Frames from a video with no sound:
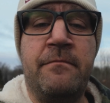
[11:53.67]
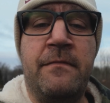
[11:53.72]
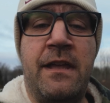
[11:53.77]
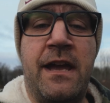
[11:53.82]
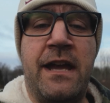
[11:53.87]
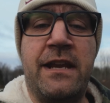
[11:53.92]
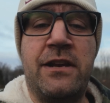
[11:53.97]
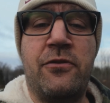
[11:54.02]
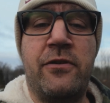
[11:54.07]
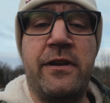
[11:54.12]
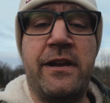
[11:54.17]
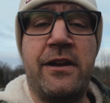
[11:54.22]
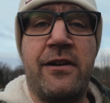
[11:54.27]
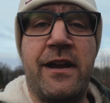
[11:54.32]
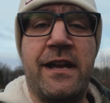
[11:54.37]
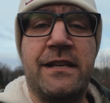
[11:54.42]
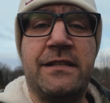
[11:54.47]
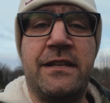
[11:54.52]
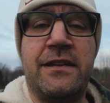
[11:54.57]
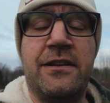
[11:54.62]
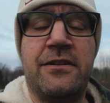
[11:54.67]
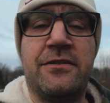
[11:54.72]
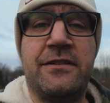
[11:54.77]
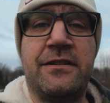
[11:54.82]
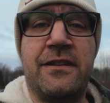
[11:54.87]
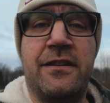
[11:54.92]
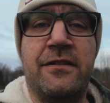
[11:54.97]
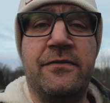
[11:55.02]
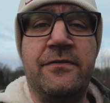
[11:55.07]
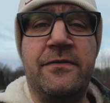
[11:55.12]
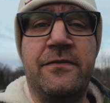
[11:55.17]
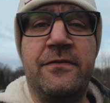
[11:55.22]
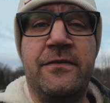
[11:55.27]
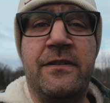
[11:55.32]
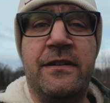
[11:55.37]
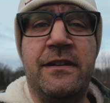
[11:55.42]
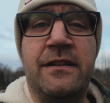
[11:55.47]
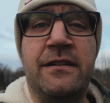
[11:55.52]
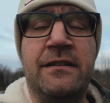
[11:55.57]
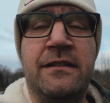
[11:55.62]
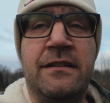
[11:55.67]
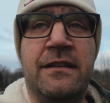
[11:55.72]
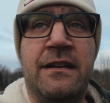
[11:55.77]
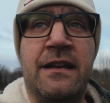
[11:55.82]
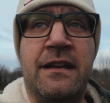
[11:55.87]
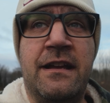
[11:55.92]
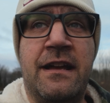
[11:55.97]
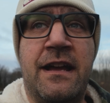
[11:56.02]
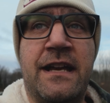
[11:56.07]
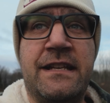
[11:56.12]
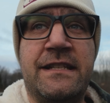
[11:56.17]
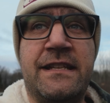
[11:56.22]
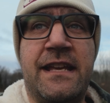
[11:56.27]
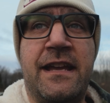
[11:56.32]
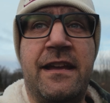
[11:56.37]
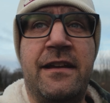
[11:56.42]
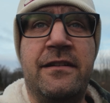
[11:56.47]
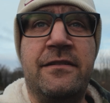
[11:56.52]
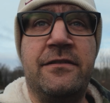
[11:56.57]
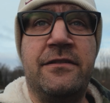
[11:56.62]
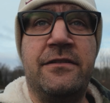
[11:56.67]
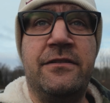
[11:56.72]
I know what you're asking yourself. Isaiah,